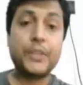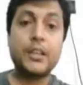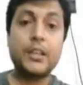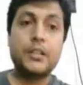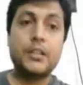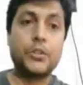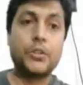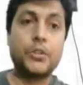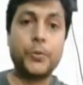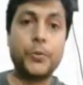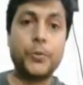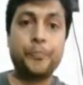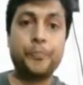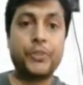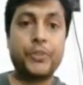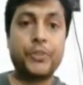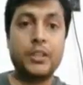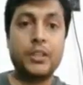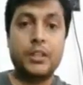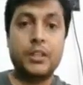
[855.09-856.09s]
Okay,
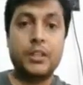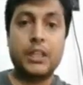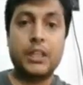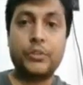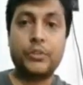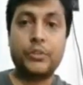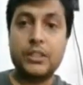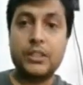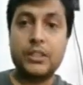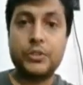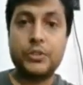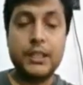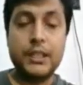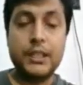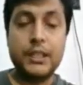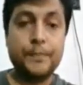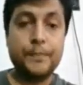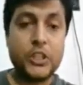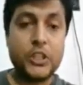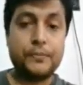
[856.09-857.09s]
so
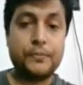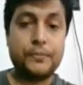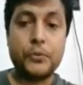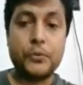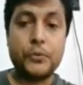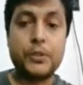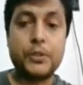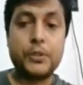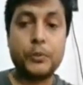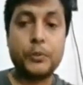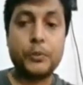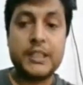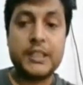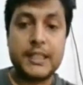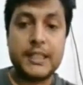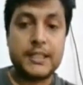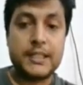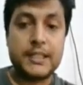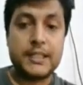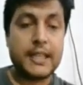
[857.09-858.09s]
now can you see the
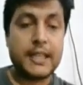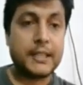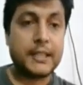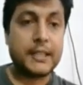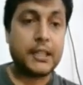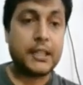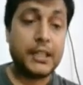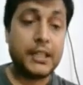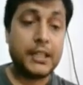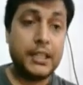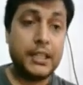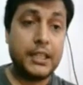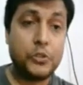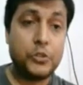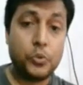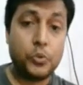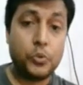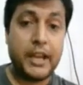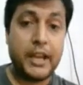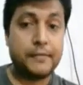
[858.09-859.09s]
fourth point says
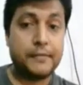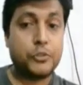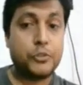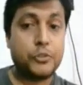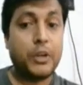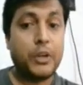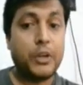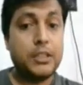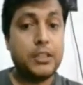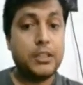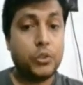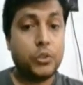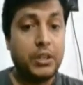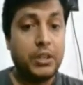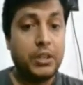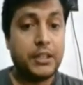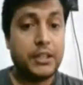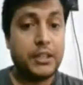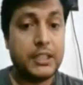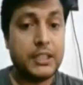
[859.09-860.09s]
that again you
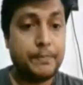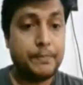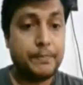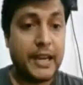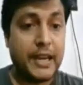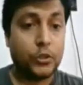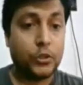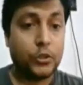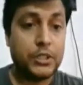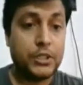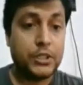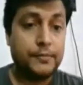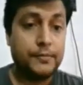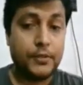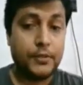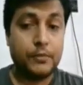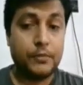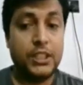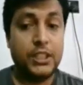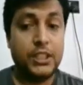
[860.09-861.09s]
have to isolate
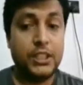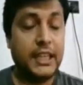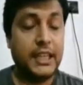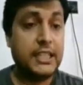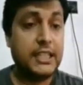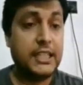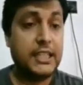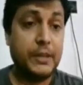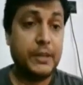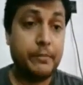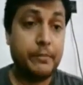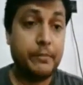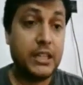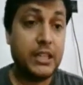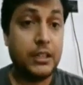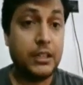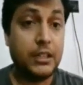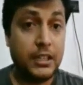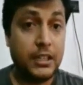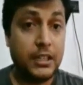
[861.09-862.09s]
this pathogen from the
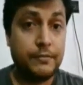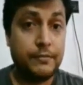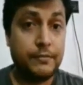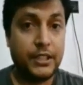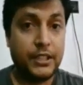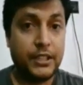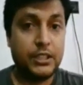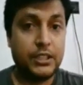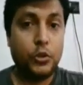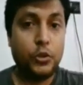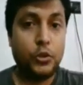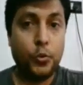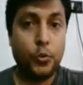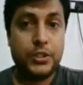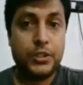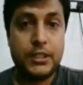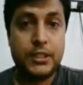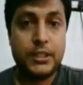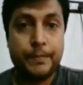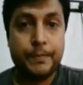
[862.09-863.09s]
experimentally
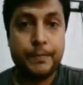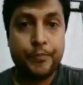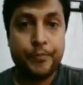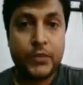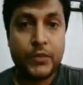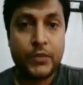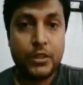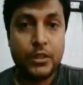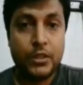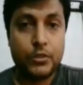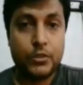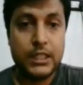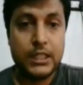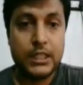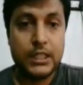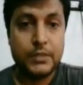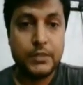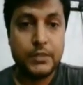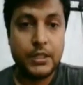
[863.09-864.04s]
infected hosts.